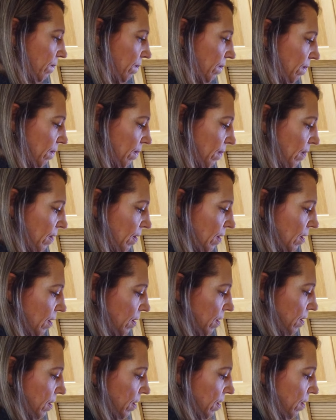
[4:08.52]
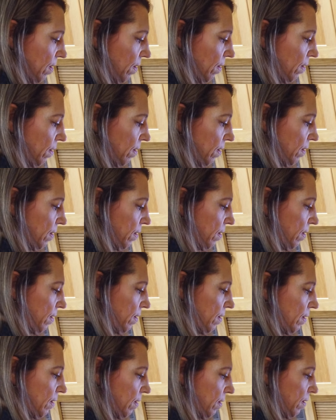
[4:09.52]

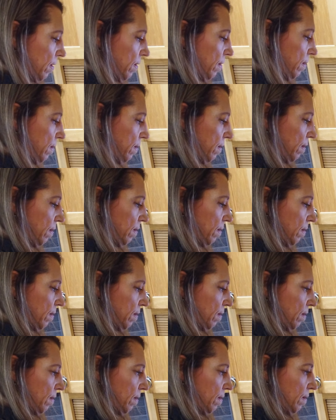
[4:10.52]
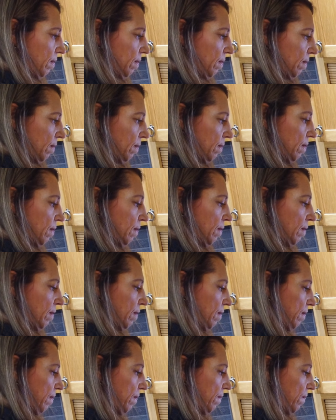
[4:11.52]

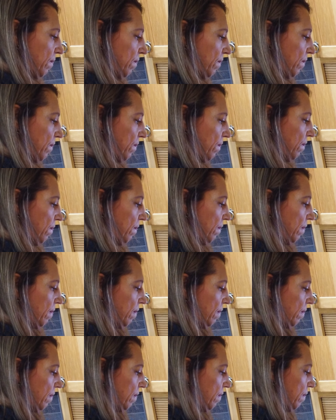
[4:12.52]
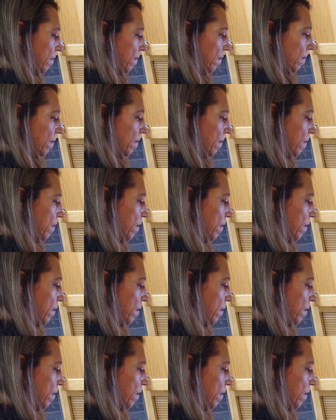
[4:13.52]
[no speech]